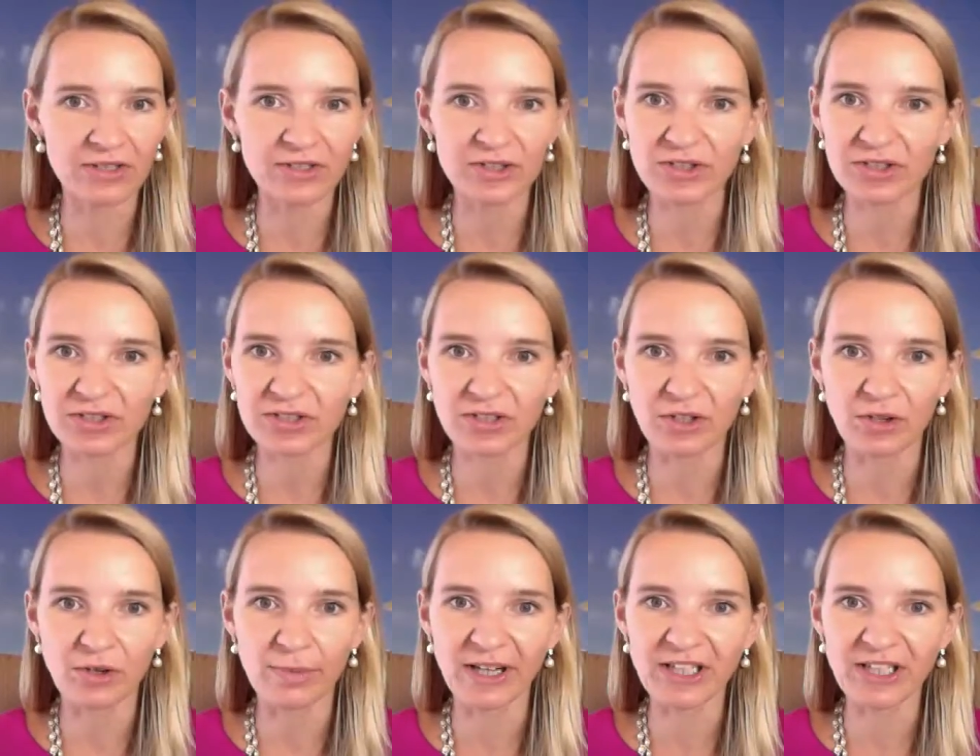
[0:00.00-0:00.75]

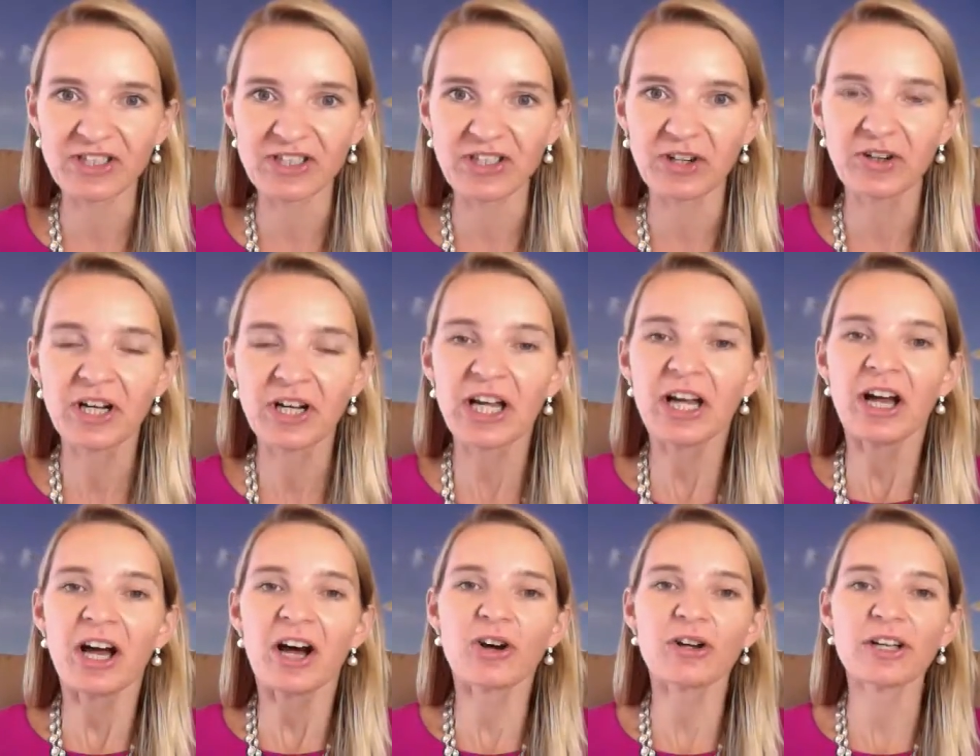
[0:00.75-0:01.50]
so much so.
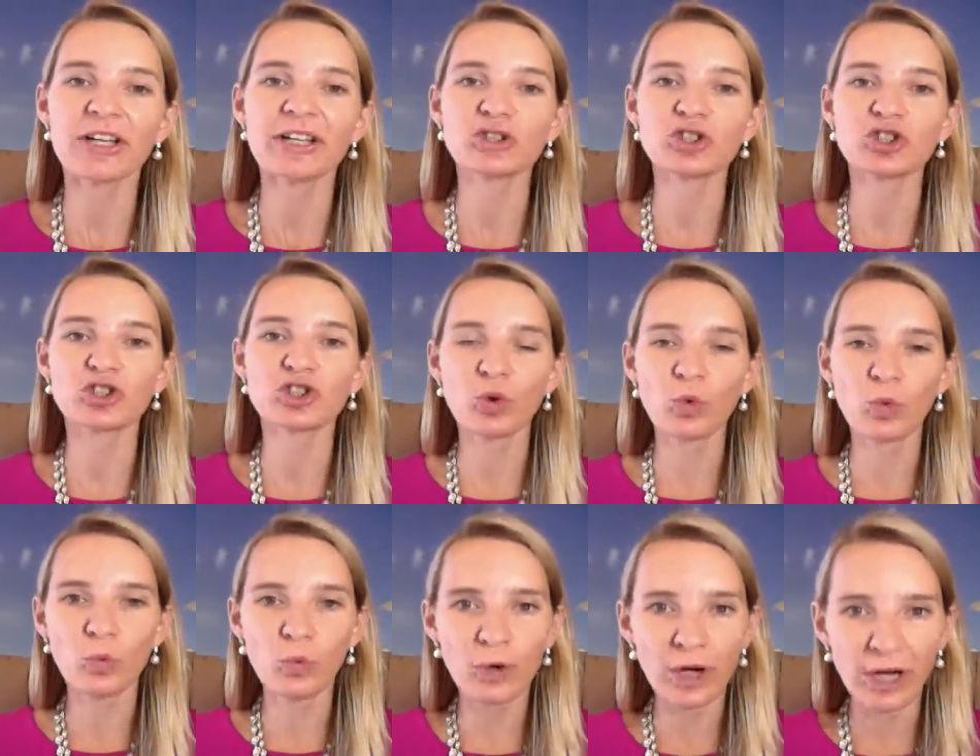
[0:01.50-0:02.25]
Okay. So
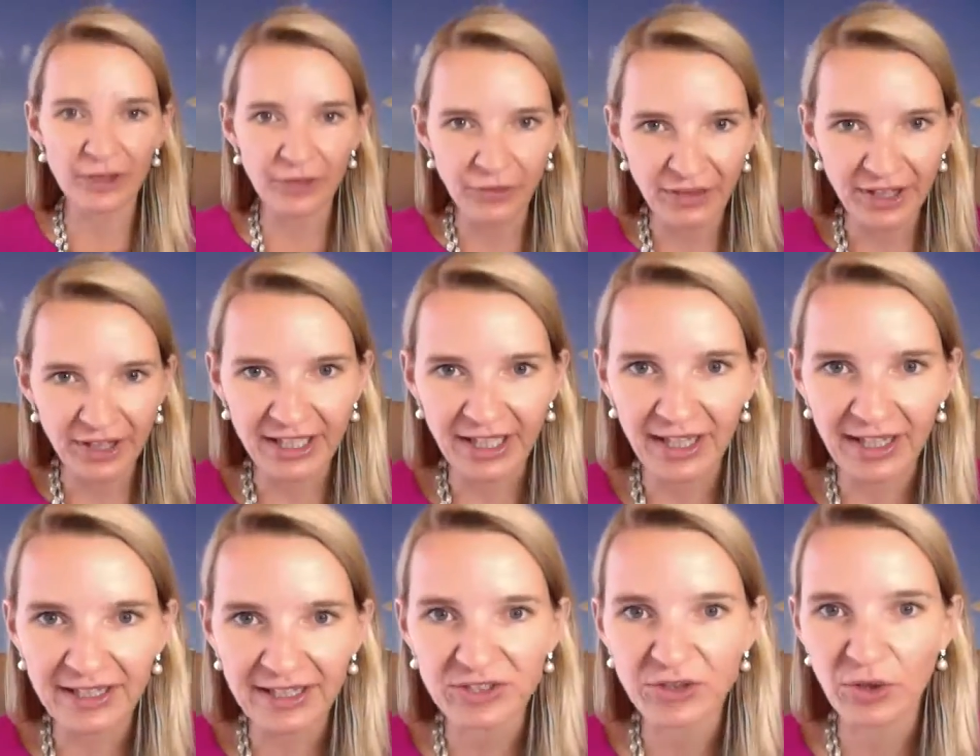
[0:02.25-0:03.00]
one thing
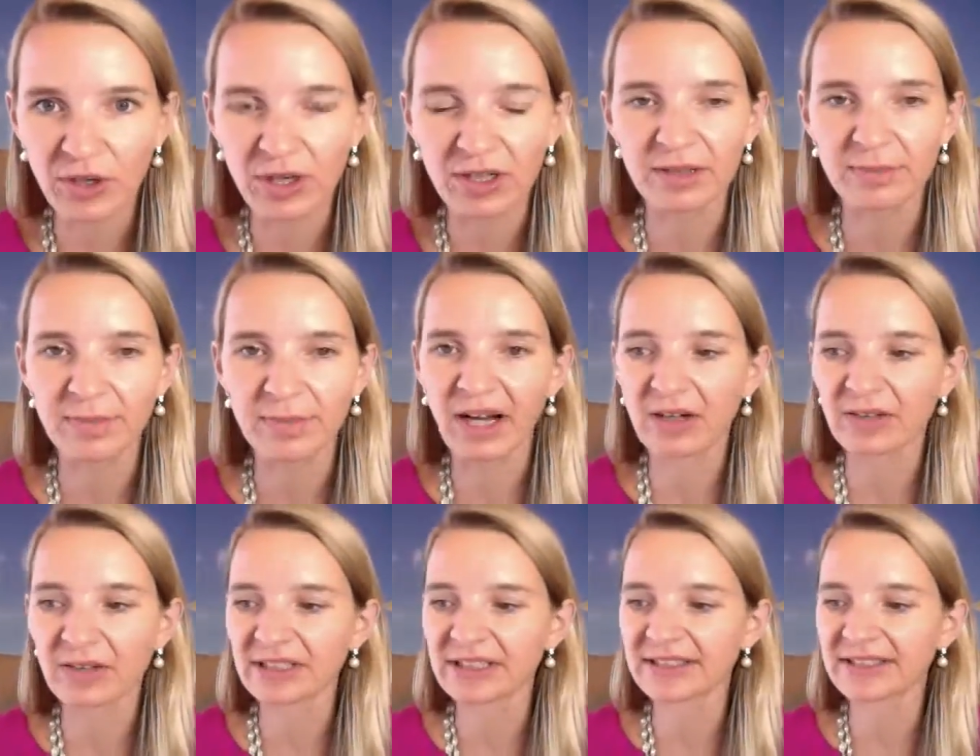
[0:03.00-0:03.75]
I talk
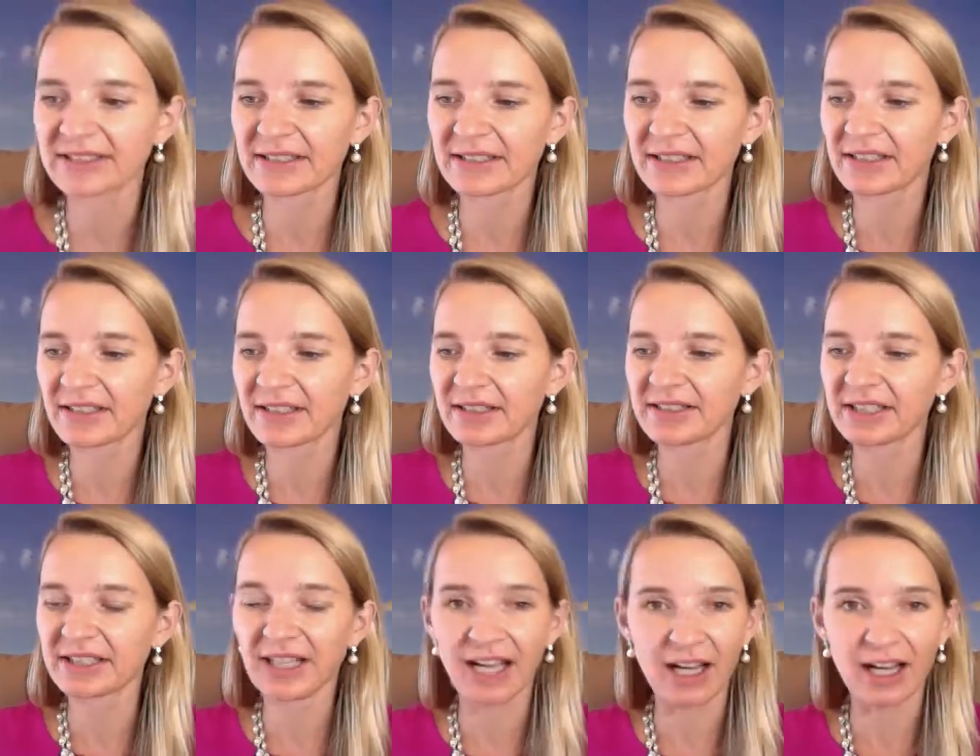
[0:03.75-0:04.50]
about is
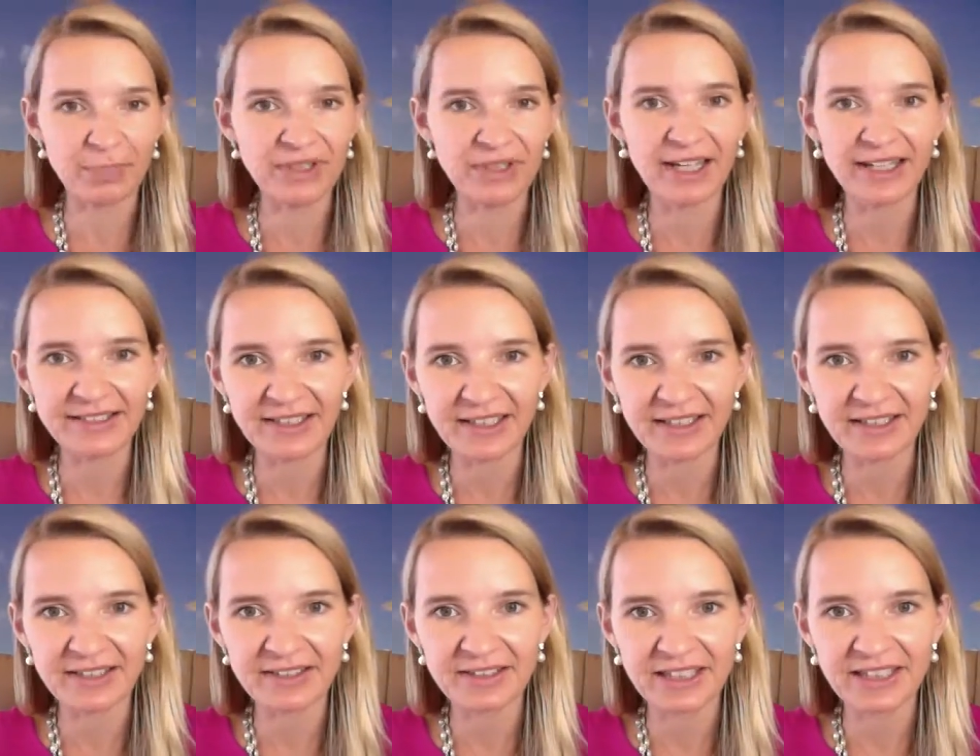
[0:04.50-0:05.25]
the couple
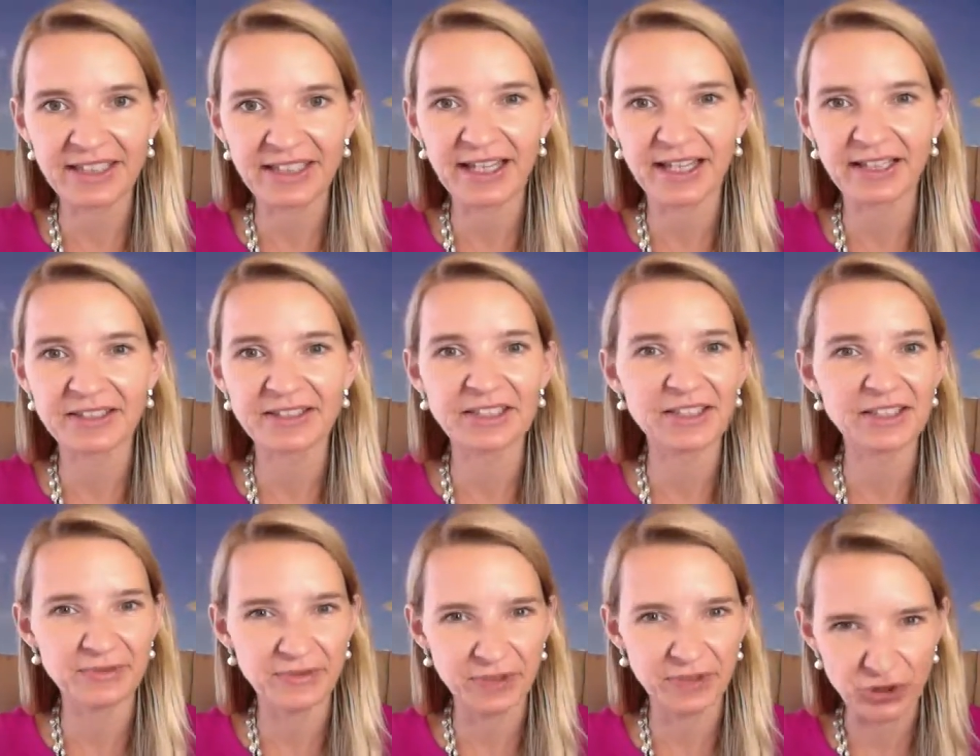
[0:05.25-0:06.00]
identity and
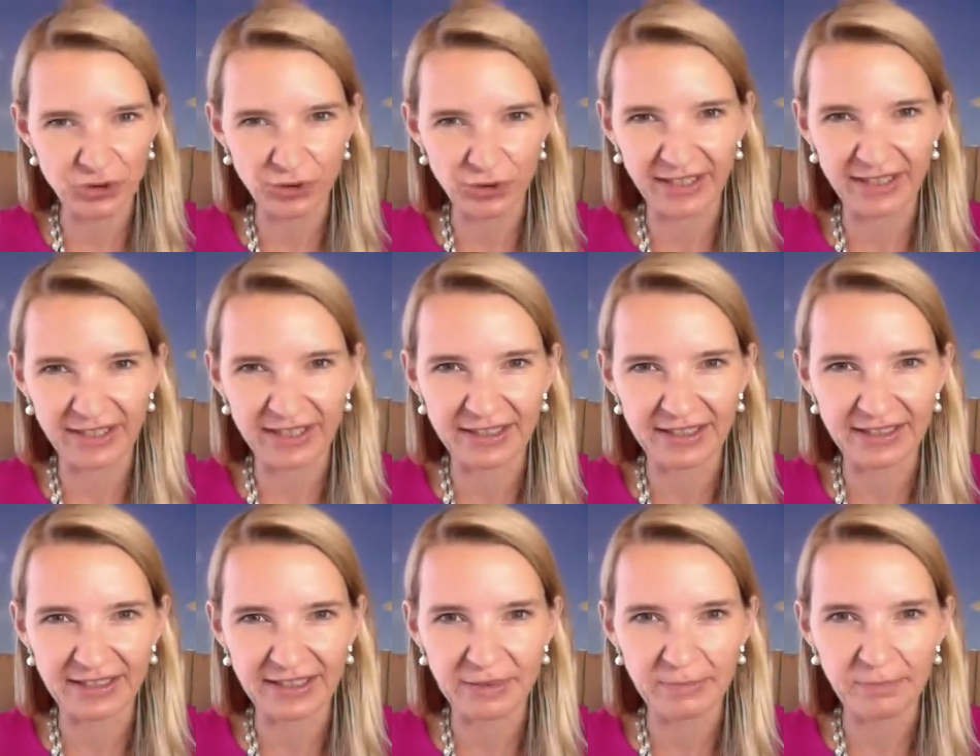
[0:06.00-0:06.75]
individual
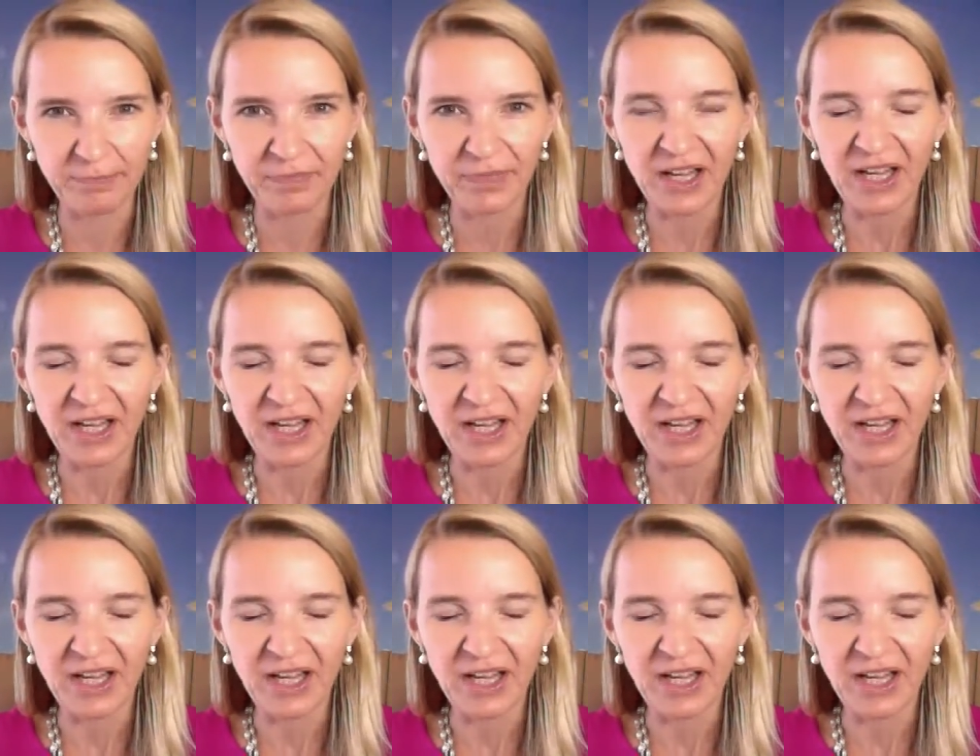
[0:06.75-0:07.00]
identity.